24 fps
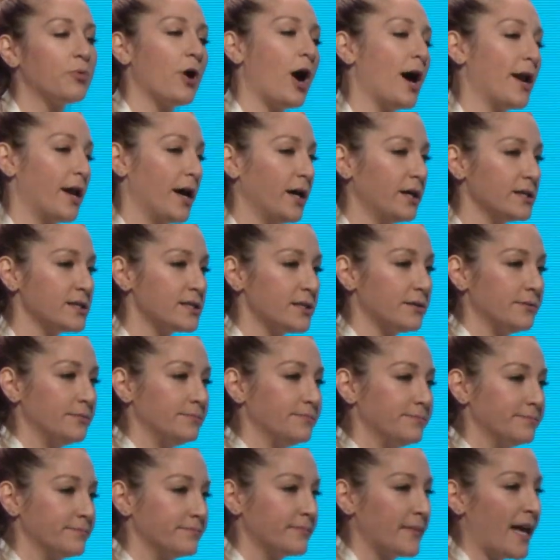product
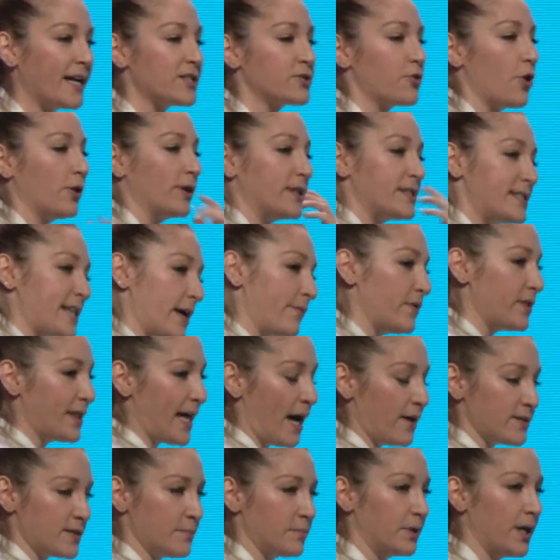has grown to
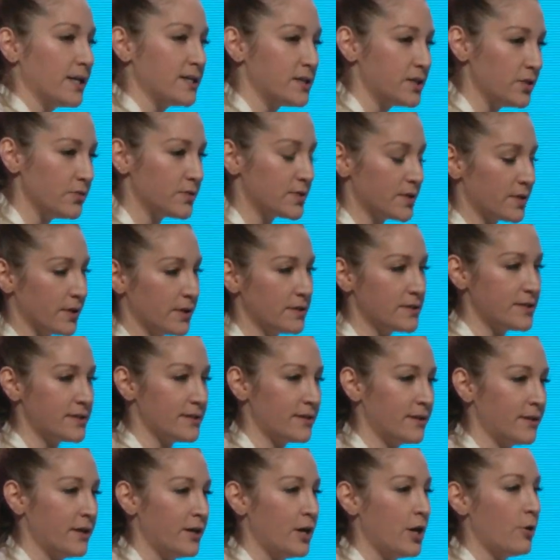7,000 plus users.
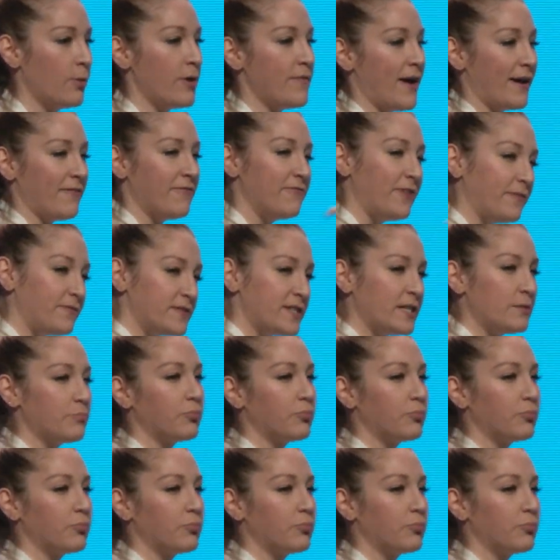We've had 15